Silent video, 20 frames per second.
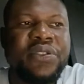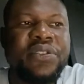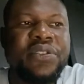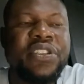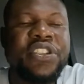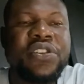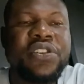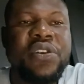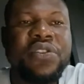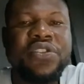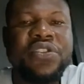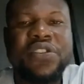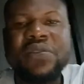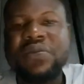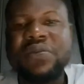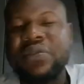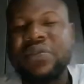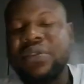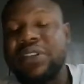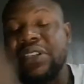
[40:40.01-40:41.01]
discuss
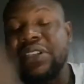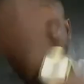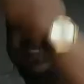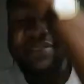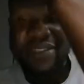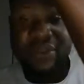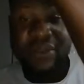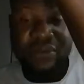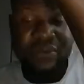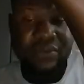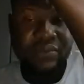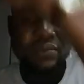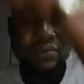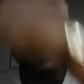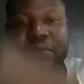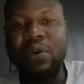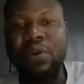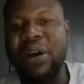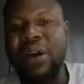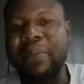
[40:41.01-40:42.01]
in detail
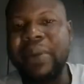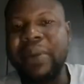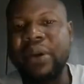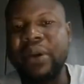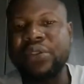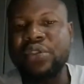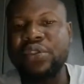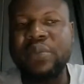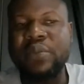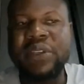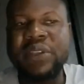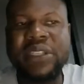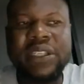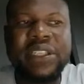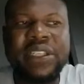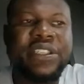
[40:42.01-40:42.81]
more about automated